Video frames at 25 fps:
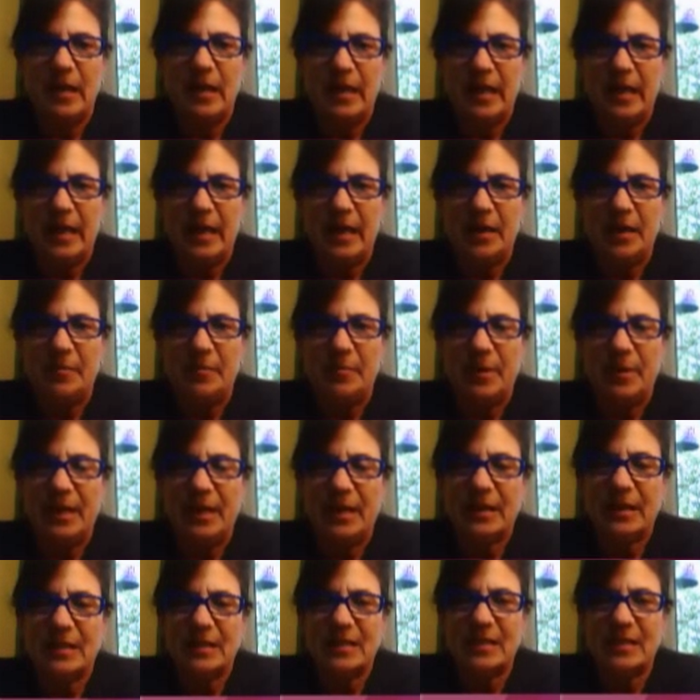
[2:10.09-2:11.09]
And
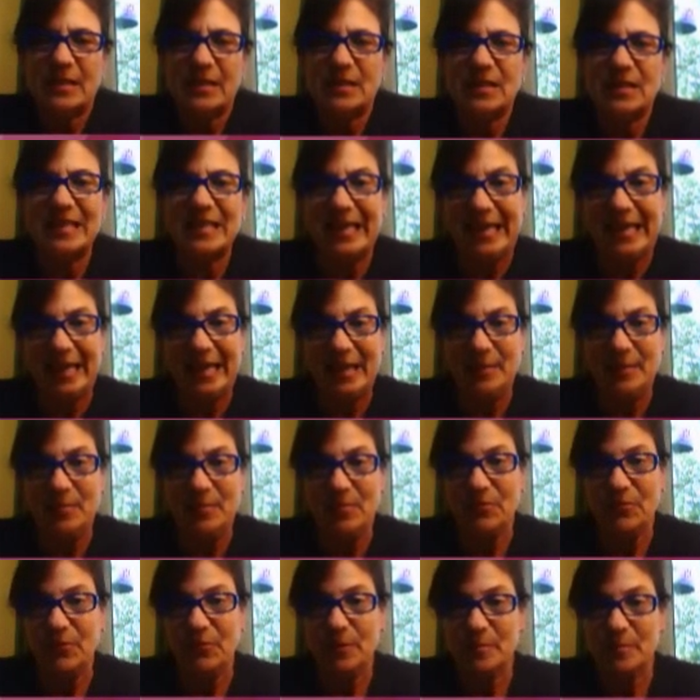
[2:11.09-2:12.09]
because this
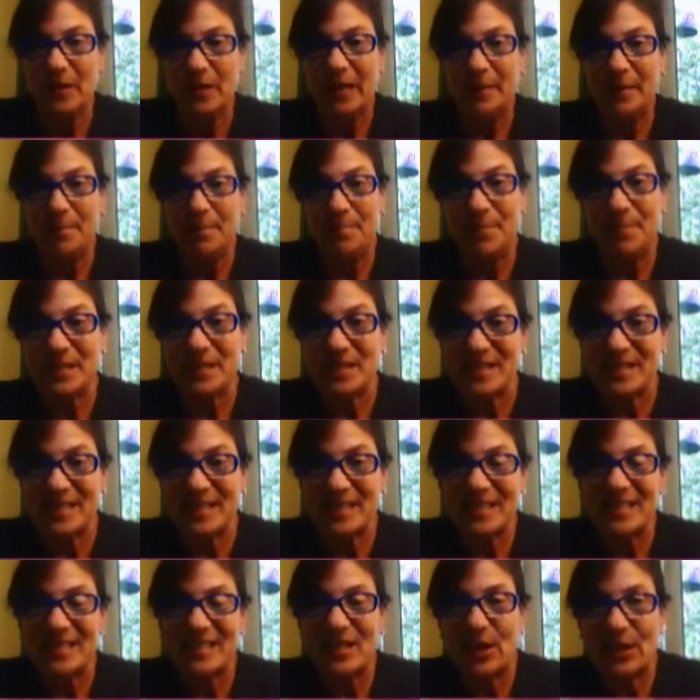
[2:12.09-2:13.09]
came from a
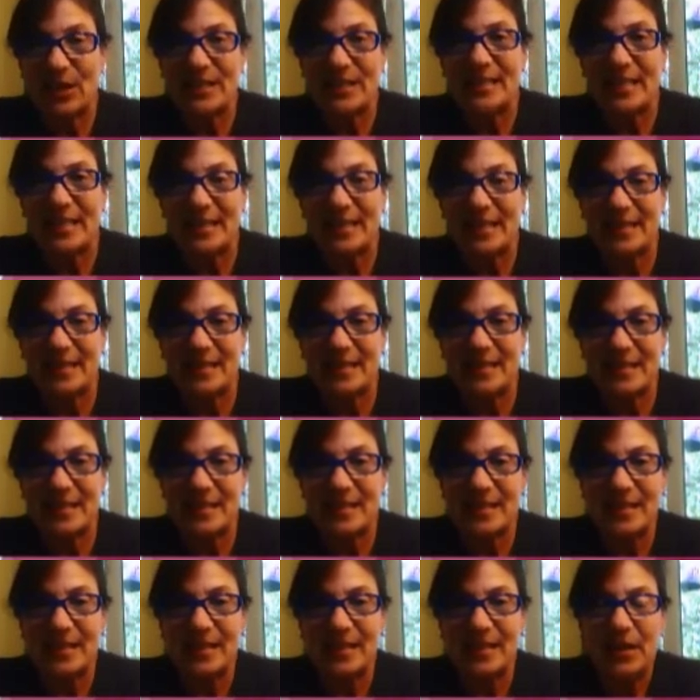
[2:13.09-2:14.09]
business
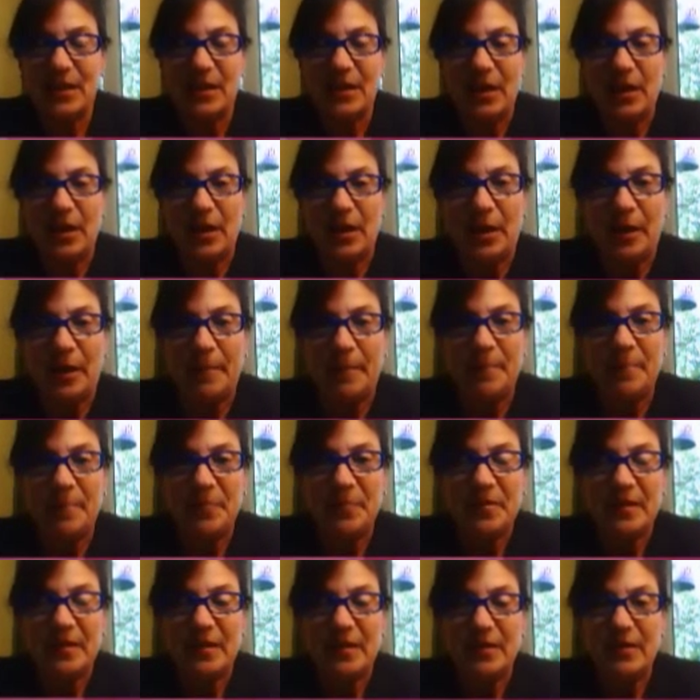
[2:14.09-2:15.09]
context,
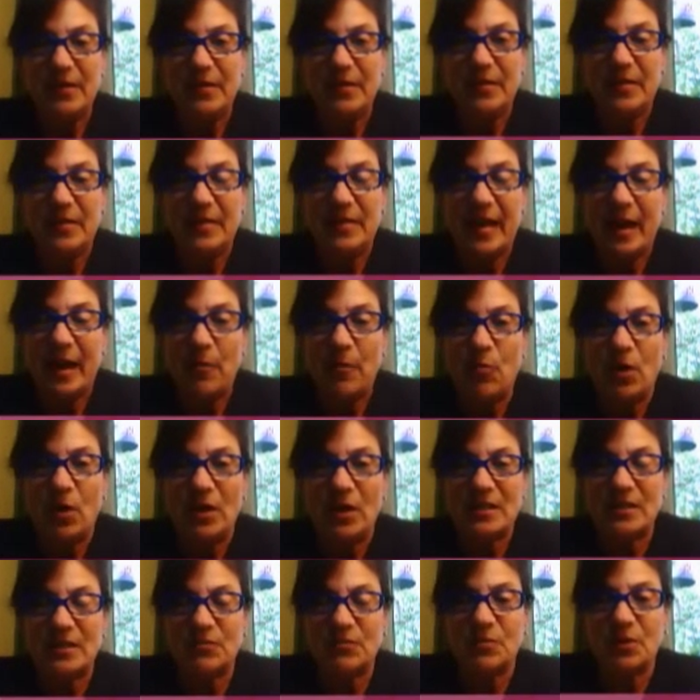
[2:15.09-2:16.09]
that
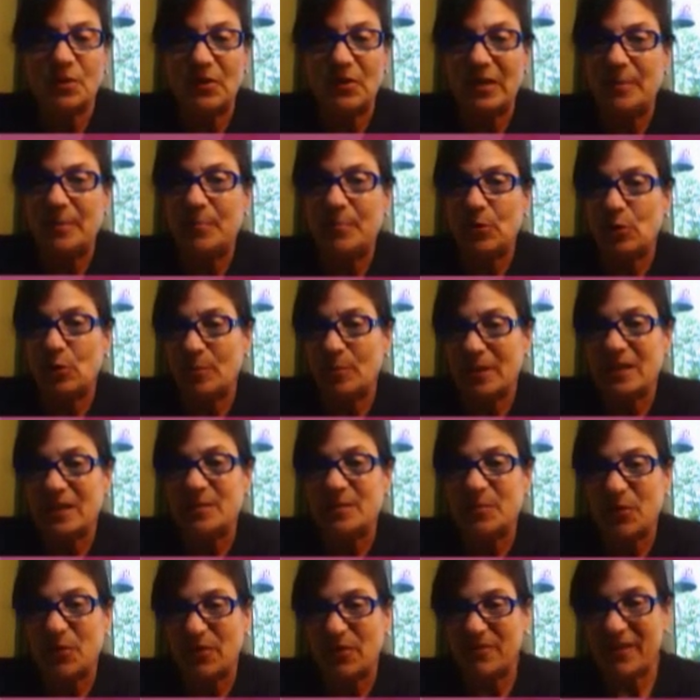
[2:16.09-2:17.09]
wasn't really Berman's
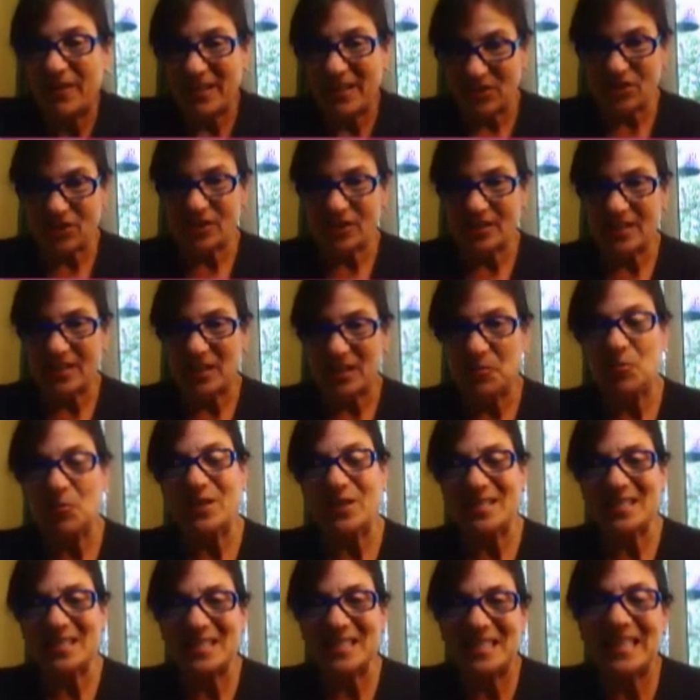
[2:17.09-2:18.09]
motivation. It
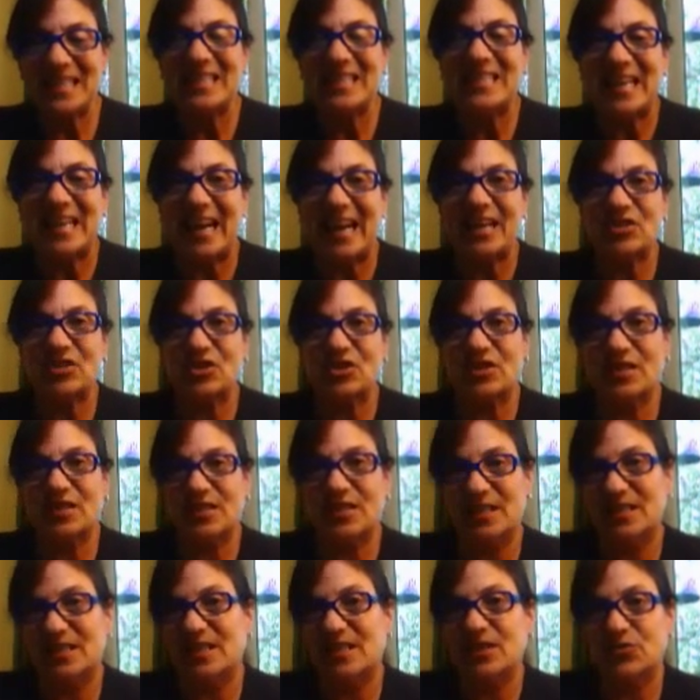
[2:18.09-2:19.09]
wasn't detached and
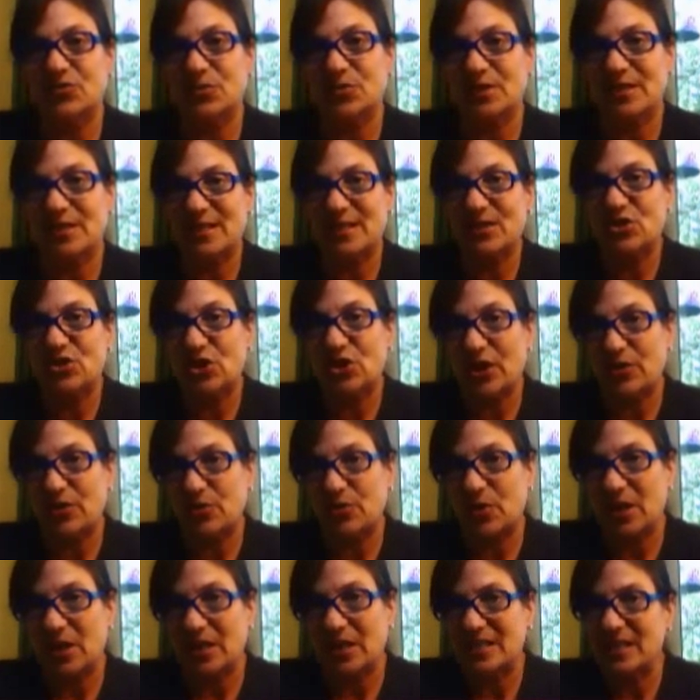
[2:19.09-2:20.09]
disinterested
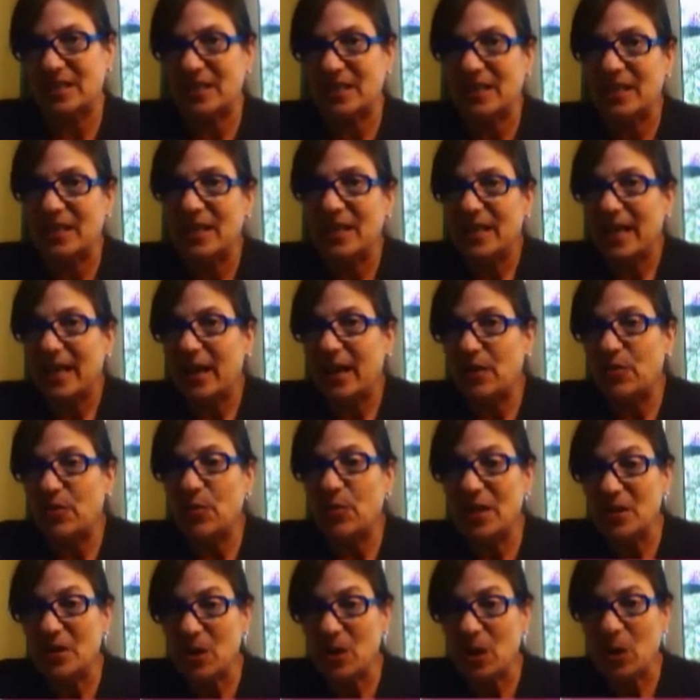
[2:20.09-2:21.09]
generosity. How do
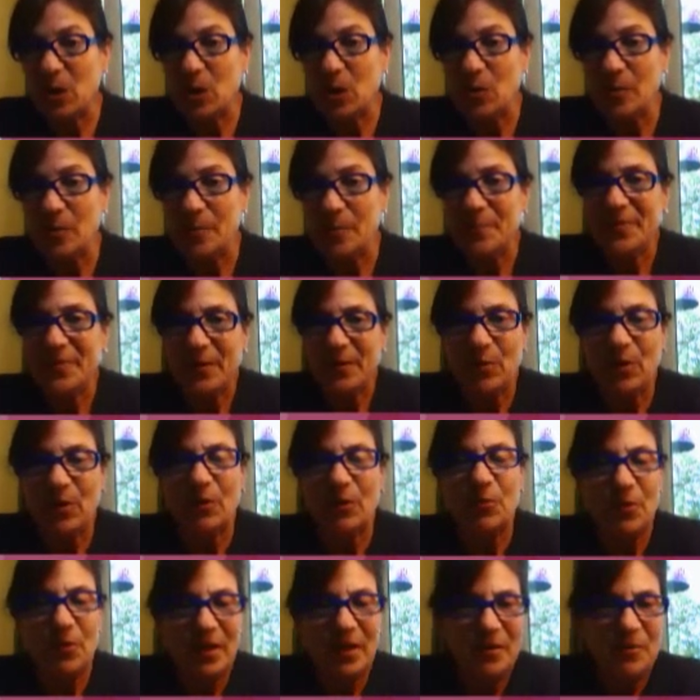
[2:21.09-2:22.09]
we know?
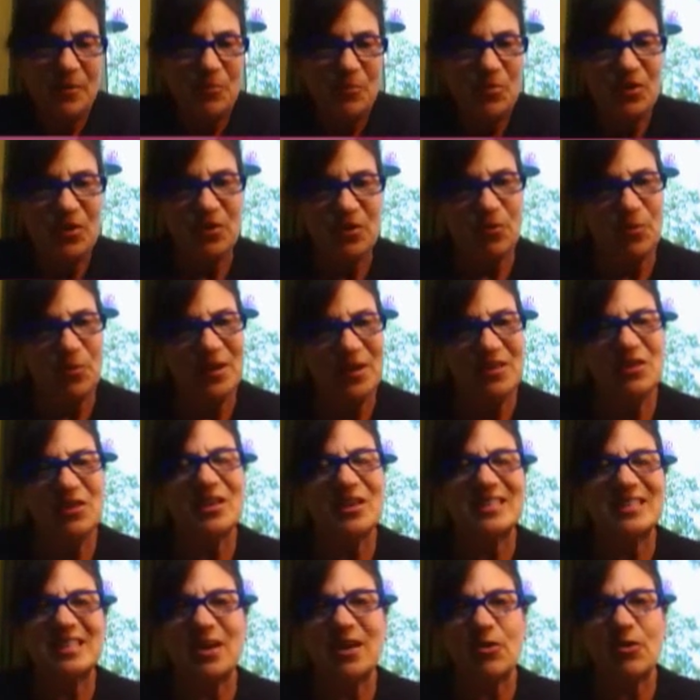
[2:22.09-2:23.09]
Well, we
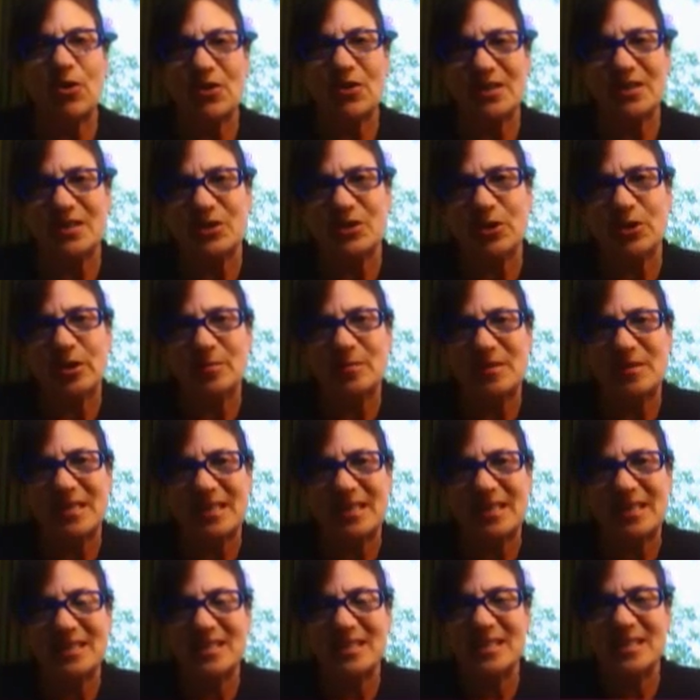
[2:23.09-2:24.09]
looked at all the
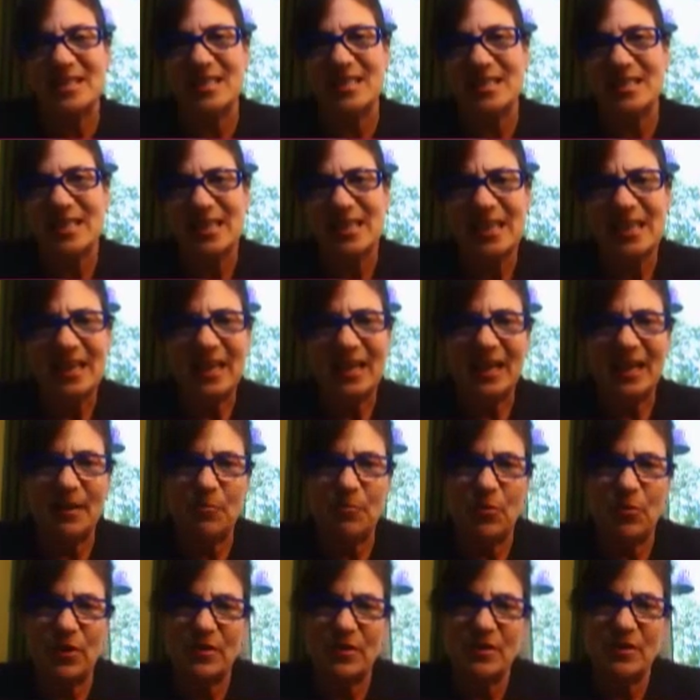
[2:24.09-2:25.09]
circumstances,
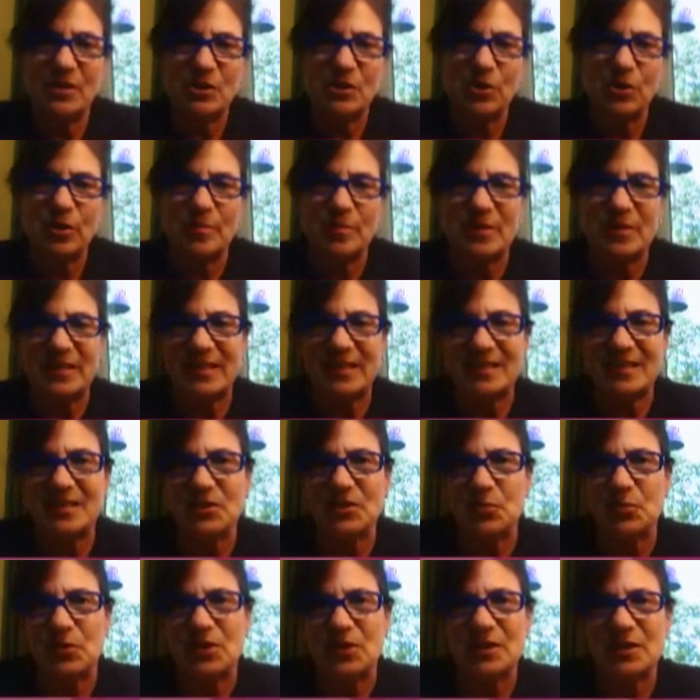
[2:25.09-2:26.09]
and one of the
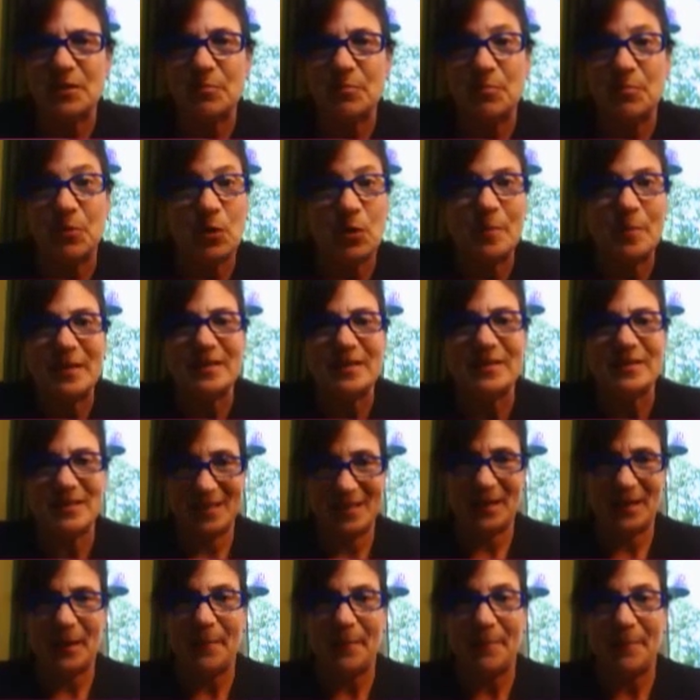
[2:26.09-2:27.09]
circumstances was that Berman's
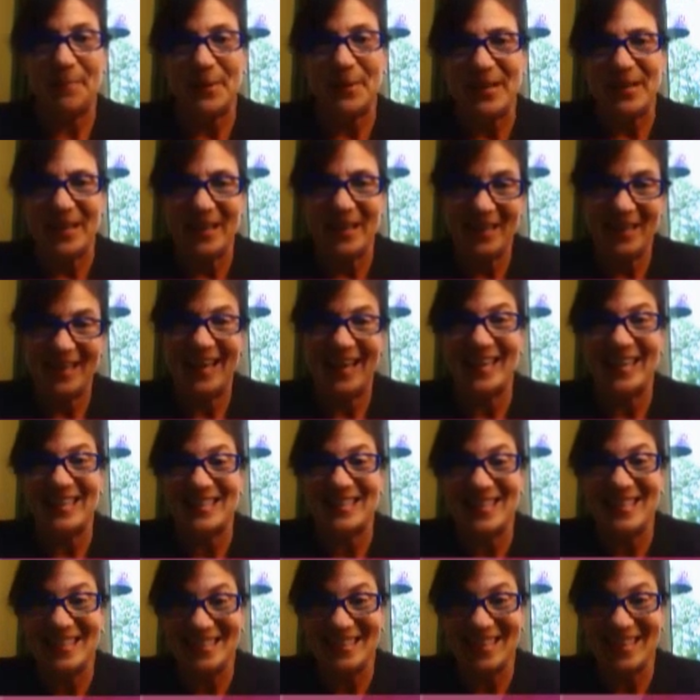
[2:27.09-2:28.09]
company had
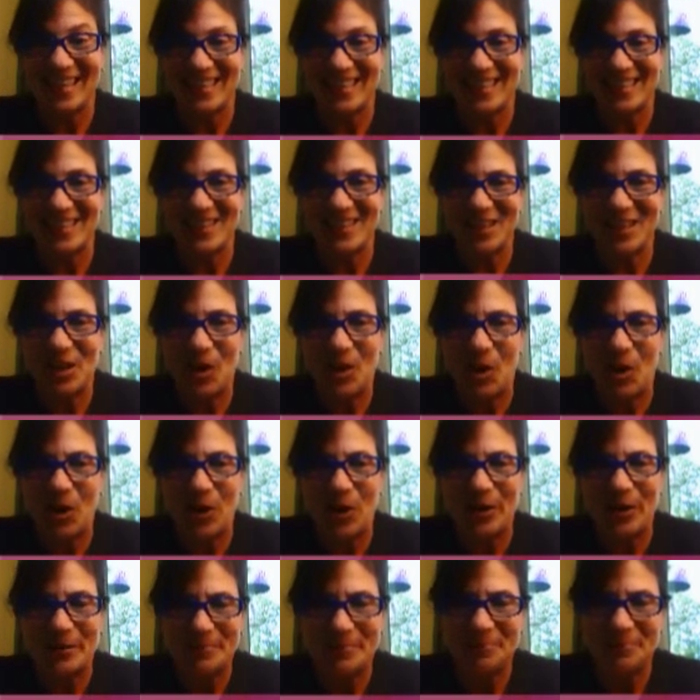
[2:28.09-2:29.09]
deducted the
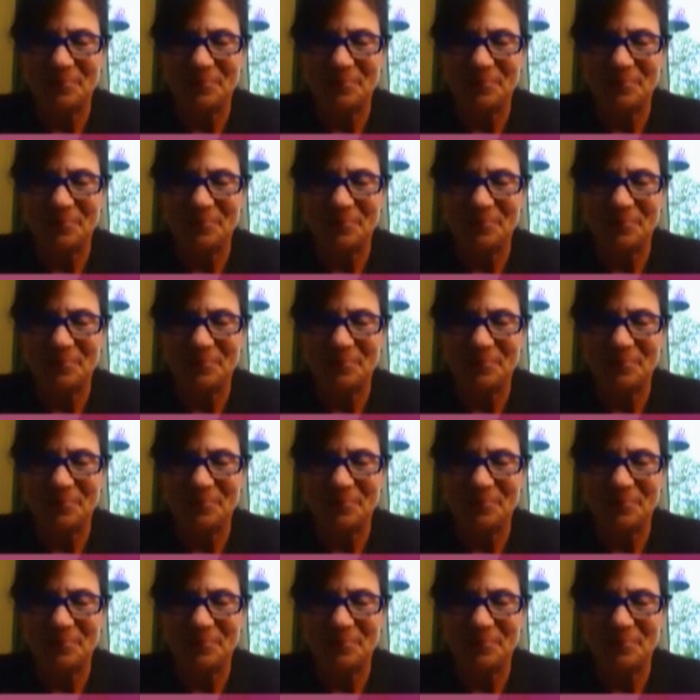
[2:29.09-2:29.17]
car.